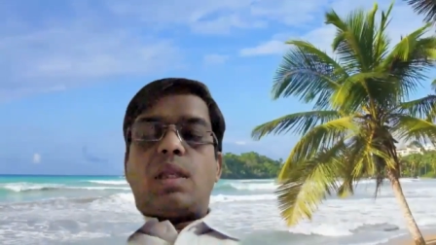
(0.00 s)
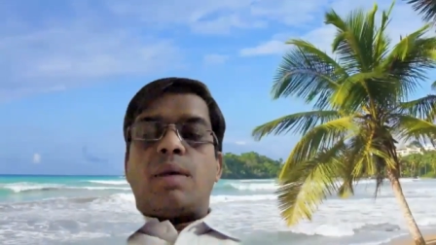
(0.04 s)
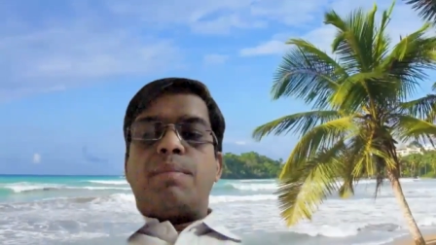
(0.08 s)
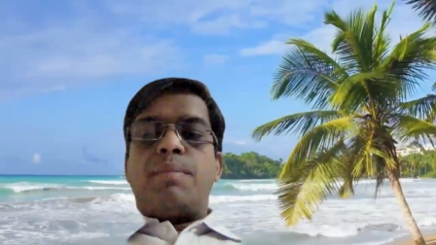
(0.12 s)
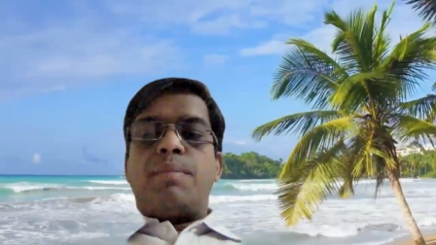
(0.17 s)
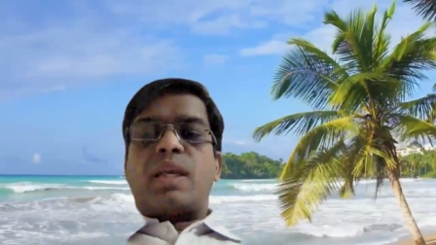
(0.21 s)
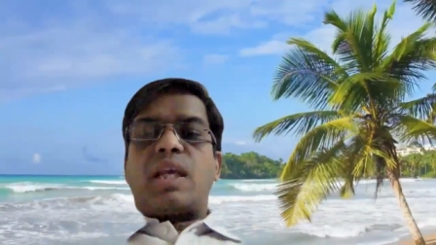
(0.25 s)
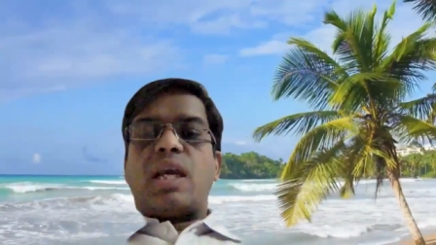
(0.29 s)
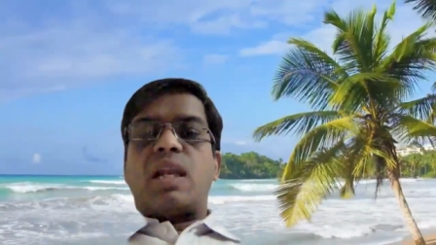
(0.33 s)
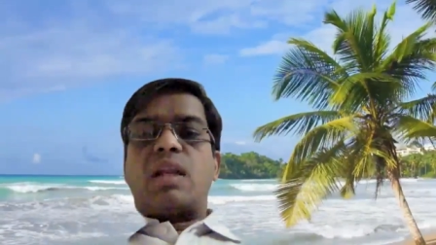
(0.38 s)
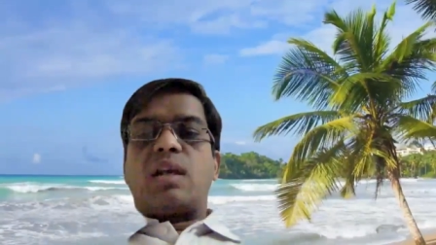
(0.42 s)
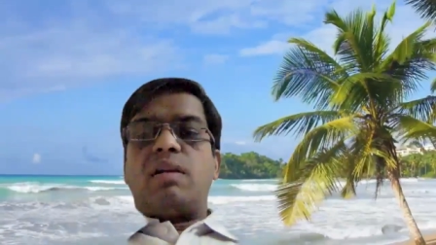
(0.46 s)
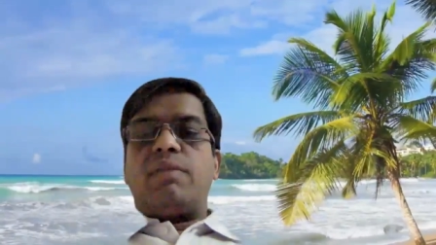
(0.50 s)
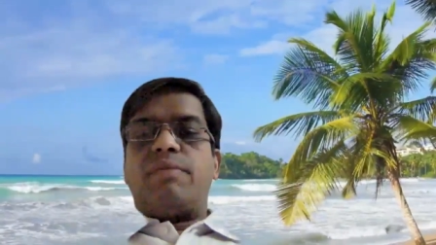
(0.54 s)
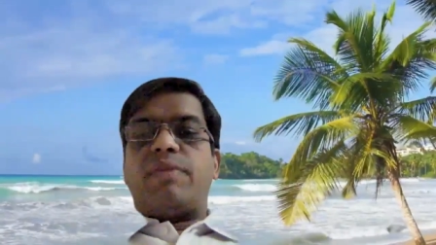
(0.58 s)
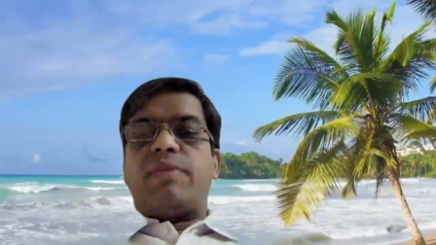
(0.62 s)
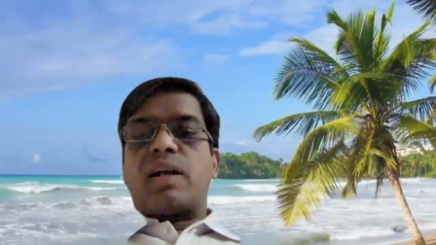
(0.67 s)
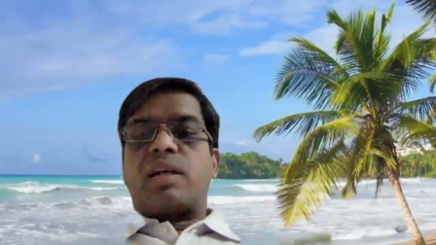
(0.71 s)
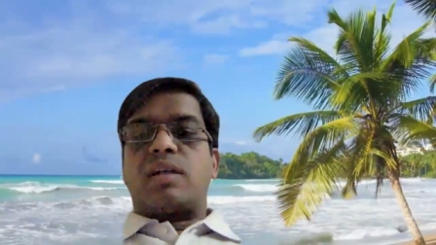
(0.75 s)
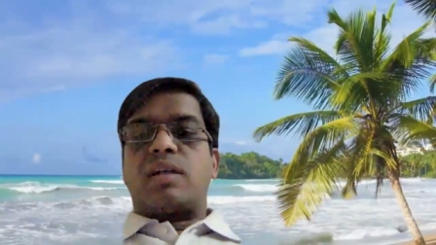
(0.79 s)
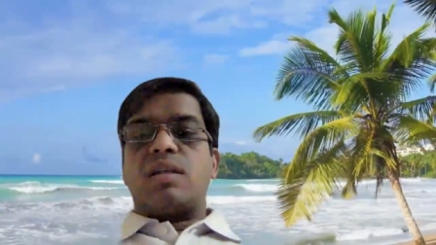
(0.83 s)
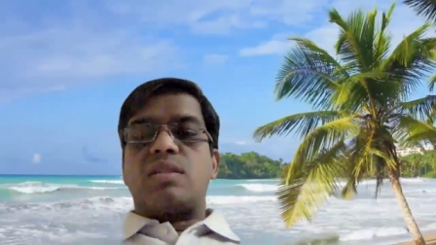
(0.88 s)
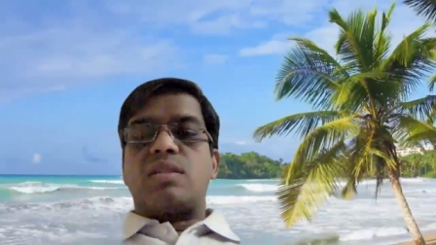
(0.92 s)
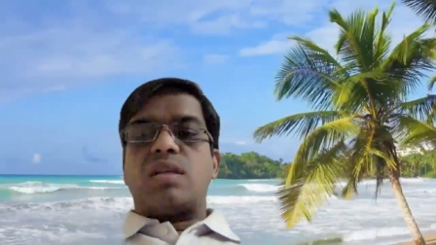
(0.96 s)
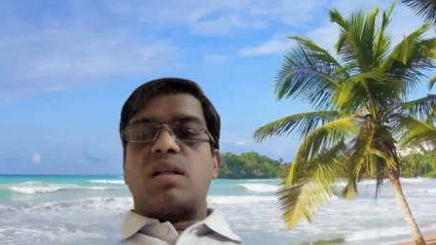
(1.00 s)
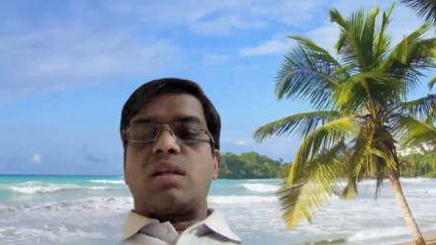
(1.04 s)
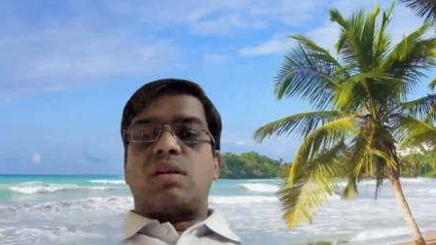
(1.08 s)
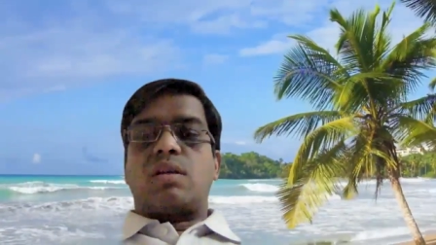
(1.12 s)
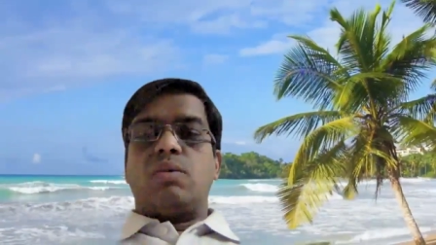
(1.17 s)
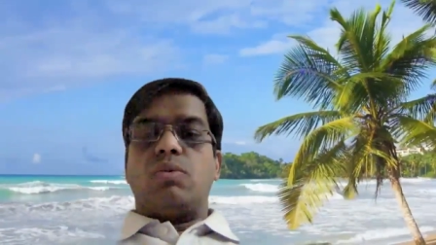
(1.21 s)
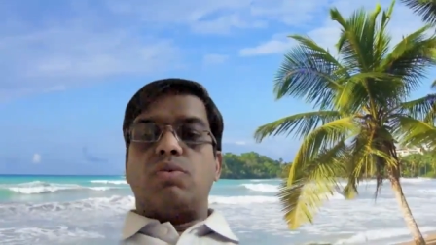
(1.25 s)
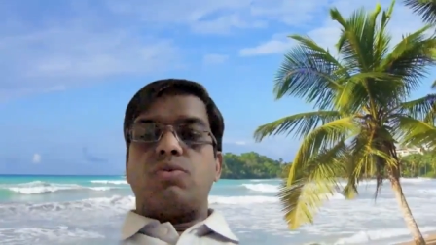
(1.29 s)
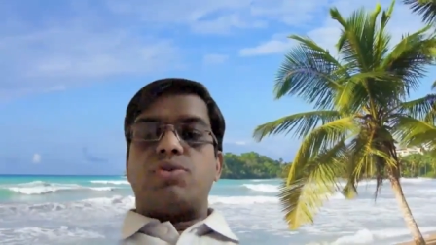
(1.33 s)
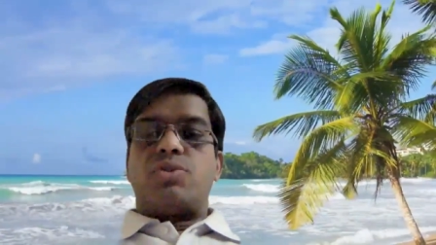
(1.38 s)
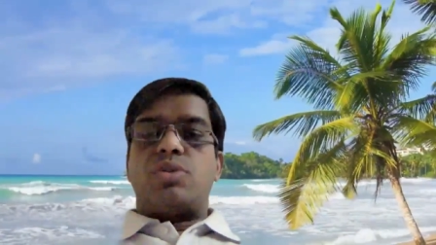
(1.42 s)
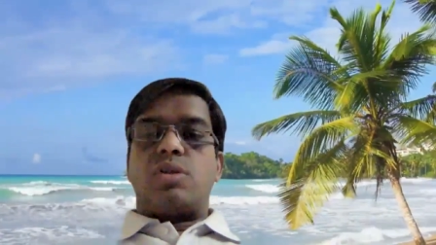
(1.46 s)
Mechanical factors
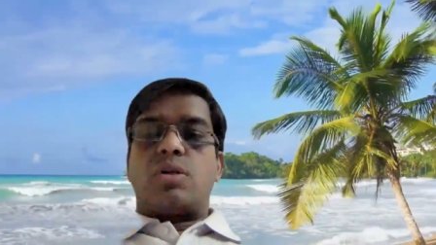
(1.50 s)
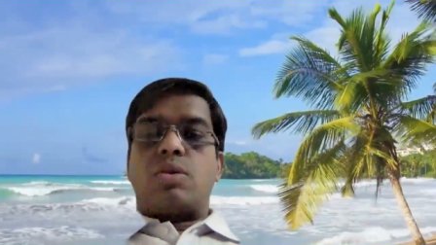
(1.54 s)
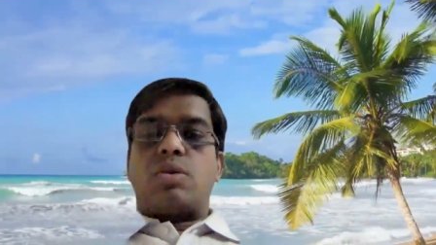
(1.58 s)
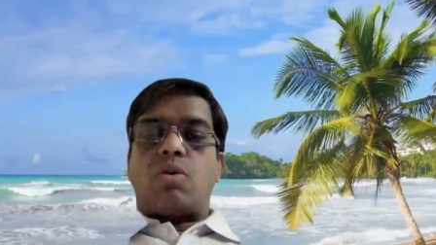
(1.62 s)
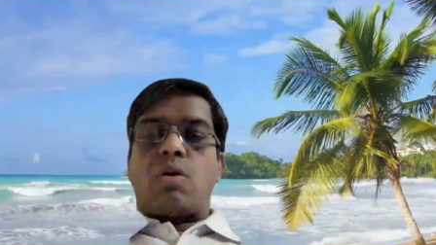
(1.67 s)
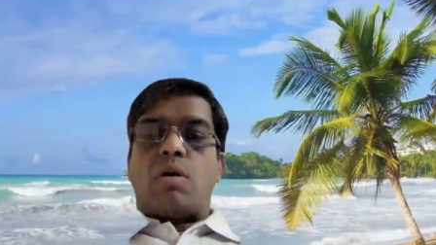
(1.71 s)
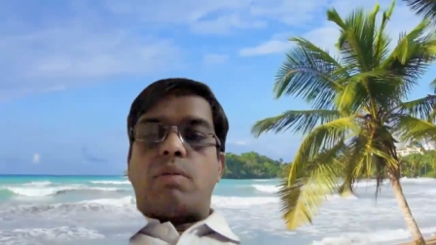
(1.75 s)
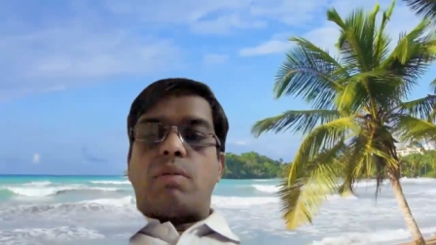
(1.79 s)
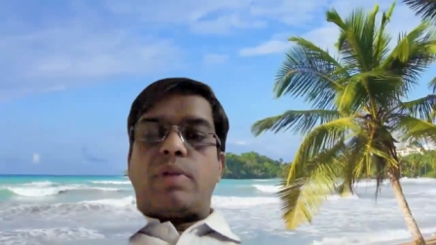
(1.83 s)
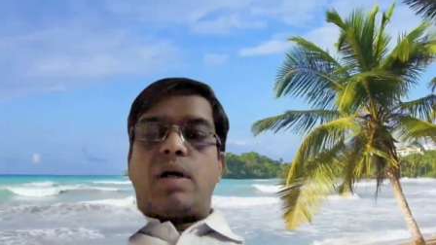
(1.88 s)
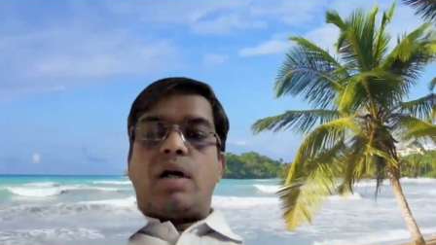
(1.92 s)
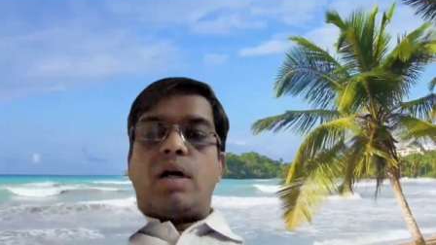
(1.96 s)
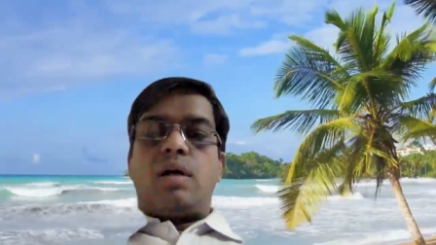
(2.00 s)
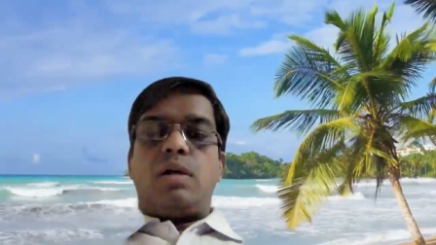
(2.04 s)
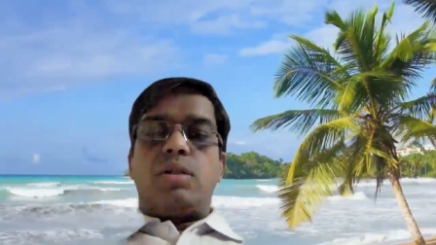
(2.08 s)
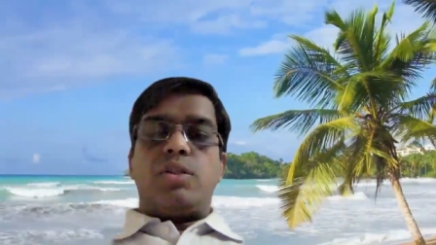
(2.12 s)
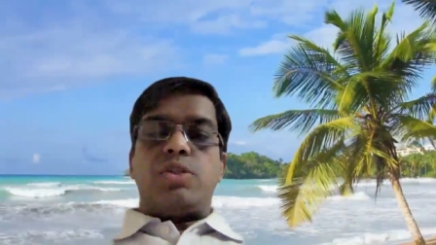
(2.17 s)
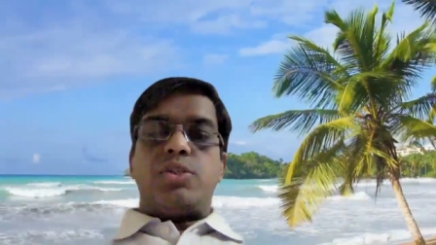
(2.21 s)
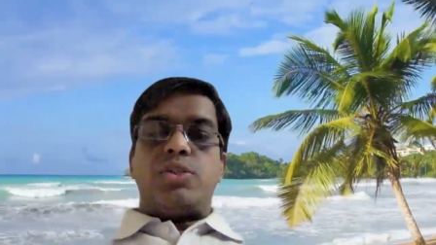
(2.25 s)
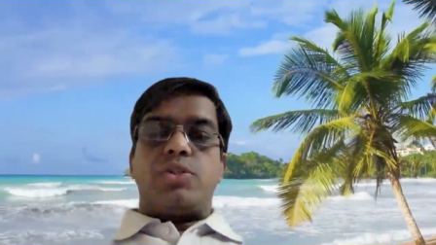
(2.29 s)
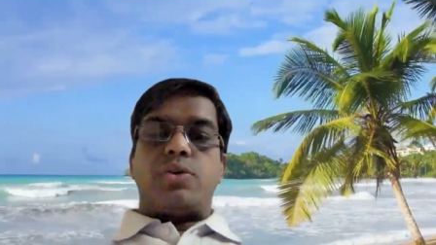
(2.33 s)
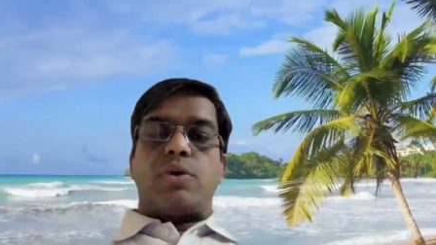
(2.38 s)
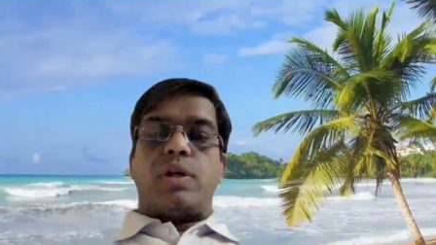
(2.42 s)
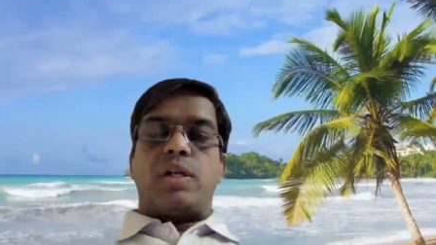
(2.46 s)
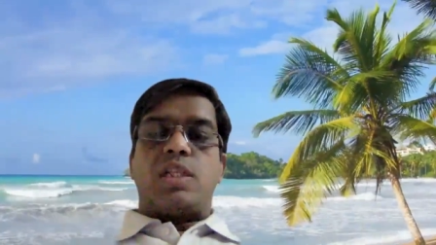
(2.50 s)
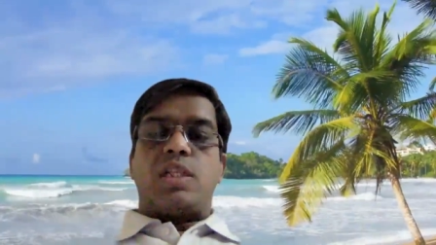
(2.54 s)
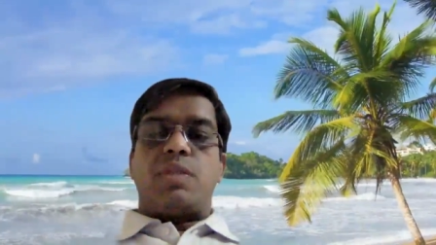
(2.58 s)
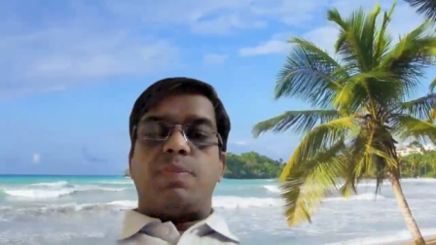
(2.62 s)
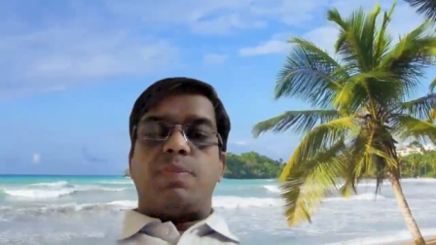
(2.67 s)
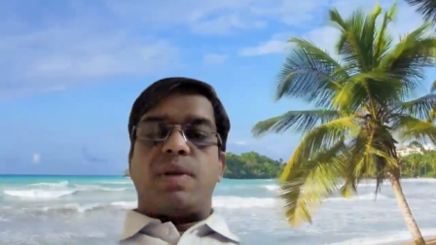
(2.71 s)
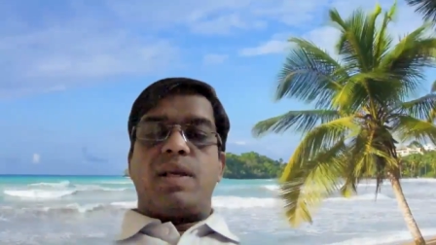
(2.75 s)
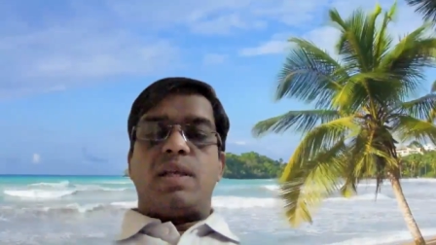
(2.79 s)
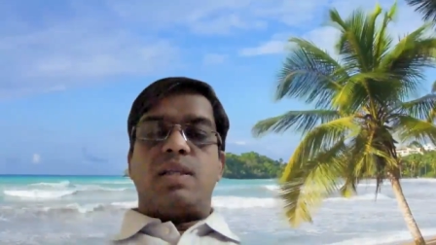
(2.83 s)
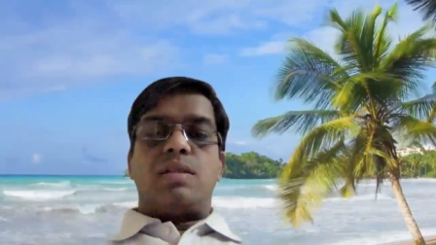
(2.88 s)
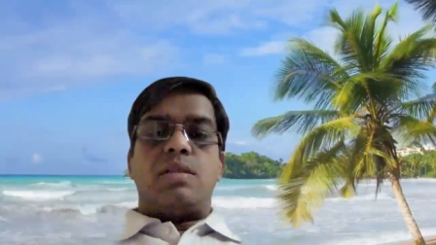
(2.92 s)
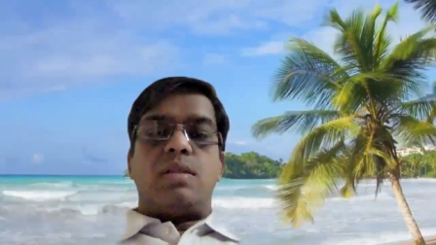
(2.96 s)
includes trauma, joint
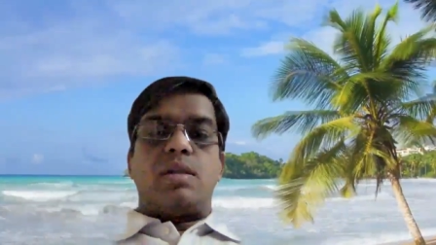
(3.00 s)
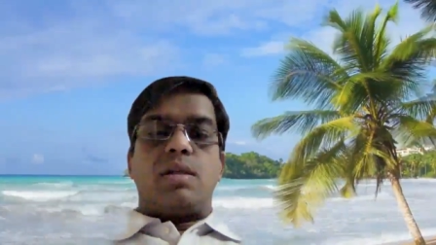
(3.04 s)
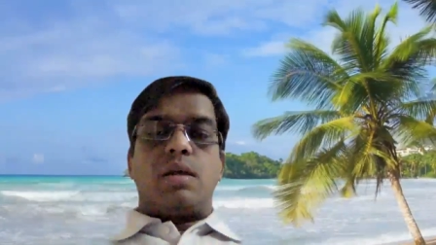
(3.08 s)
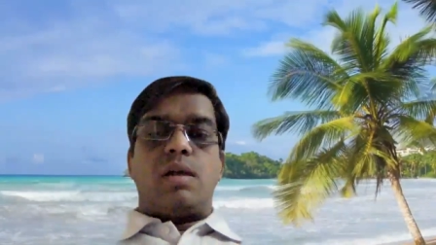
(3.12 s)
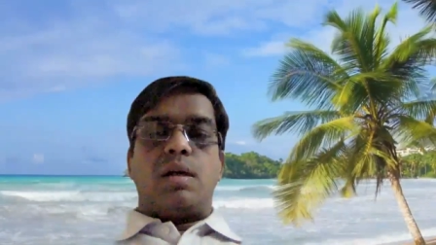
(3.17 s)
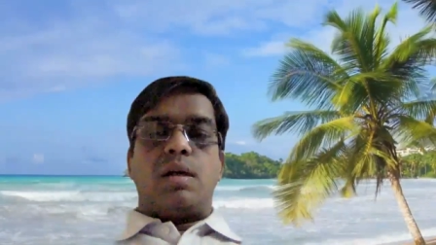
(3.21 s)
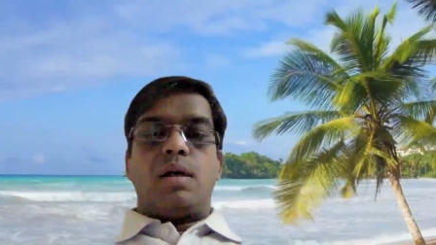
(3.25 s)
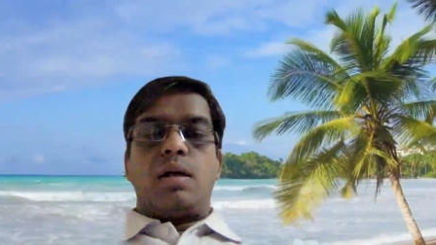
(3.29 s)
space,